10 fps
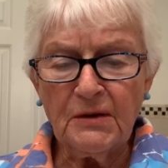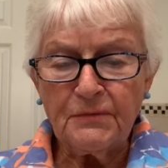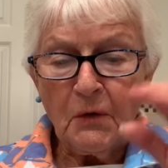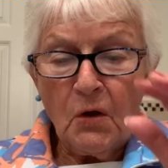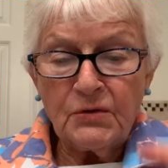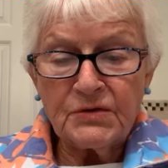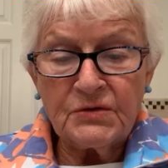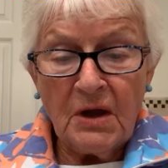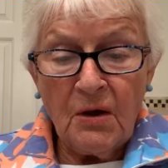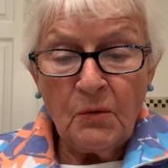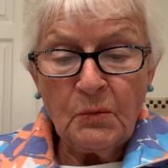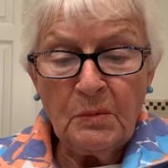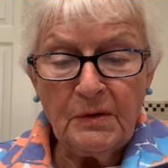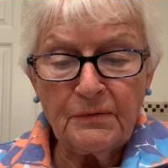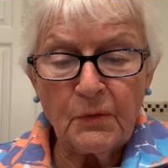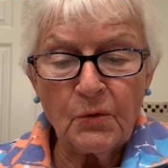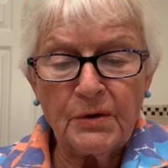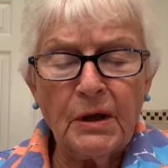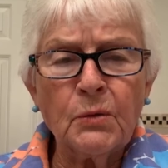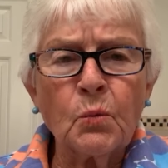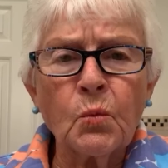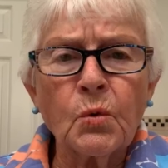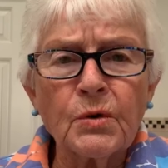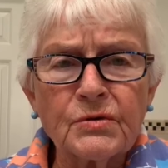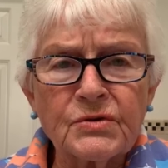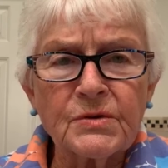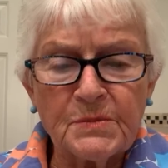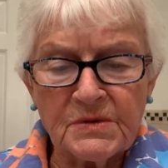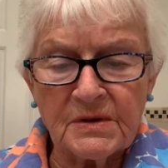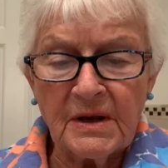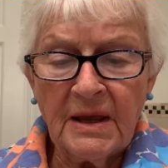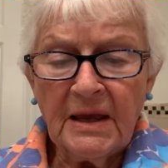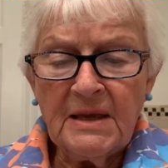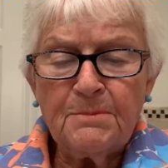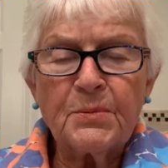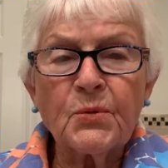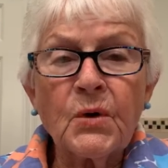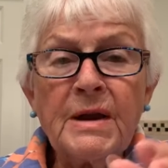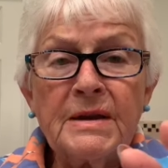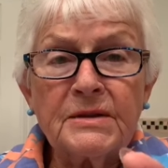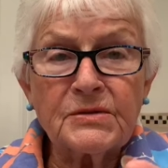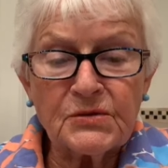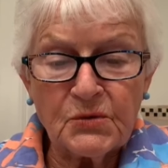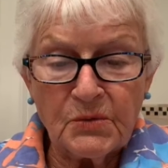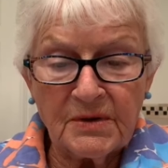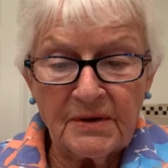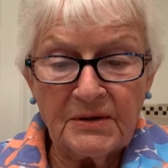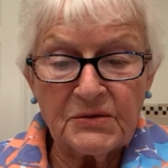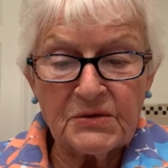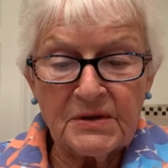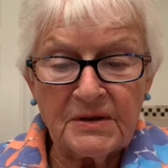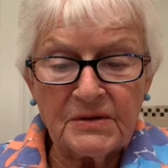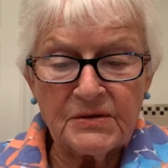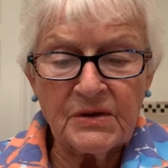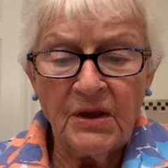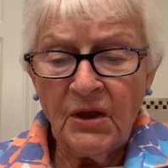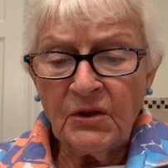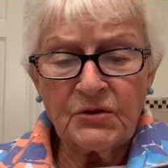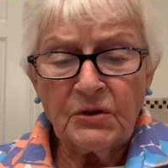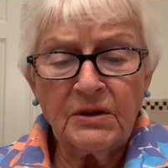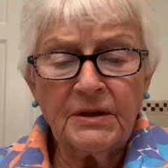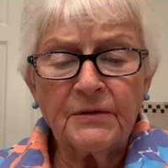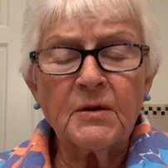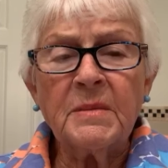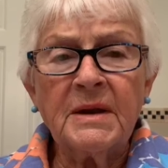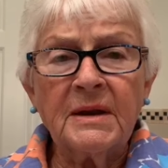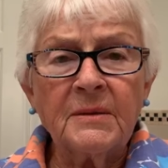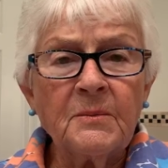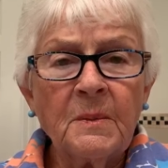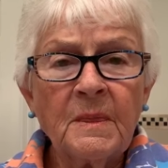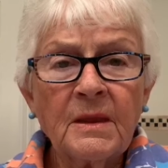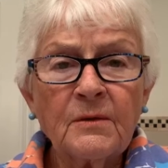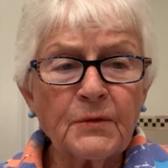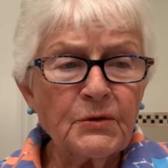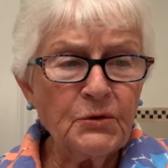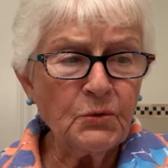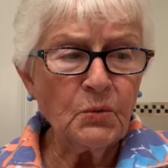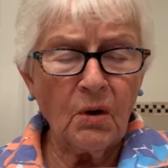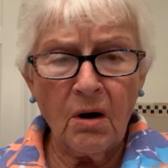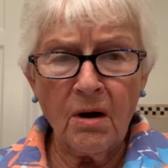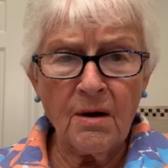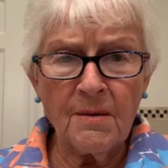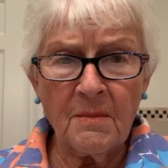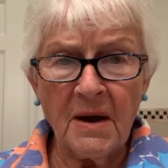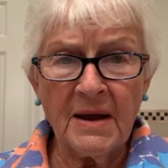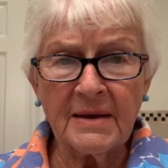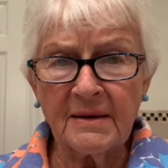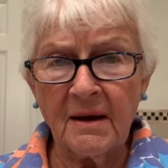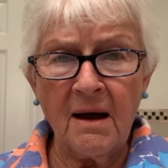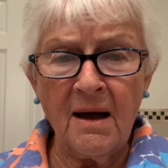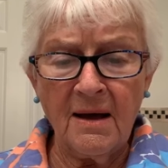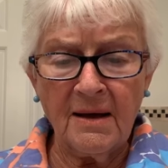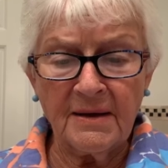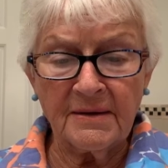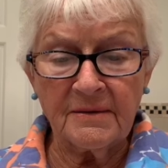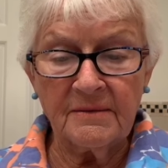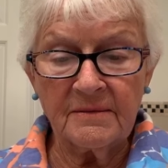he falls down before it and worships it. He prays to it and says, Deliver me, for you are my God.